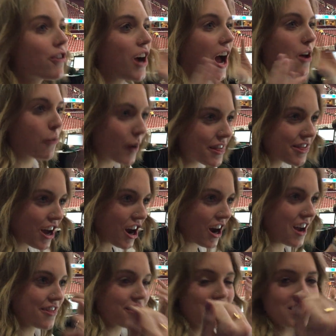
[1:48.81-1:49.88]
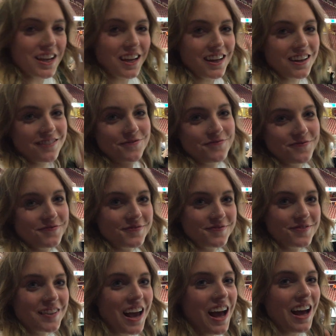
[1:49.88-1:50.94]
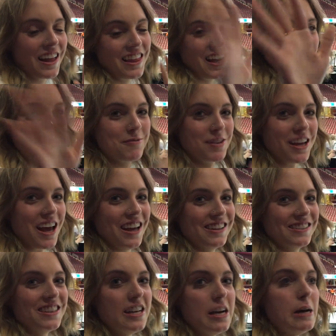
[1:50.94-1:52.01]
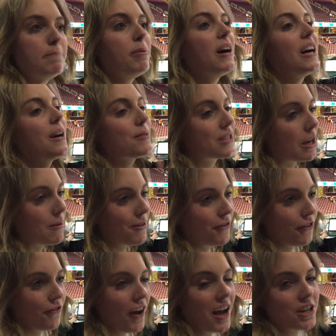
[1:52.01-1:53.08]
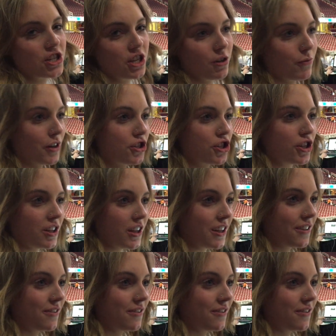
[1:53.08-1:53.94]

I went there and there's like, yeah, and then I came to Kent. But I was coming for fashion originally.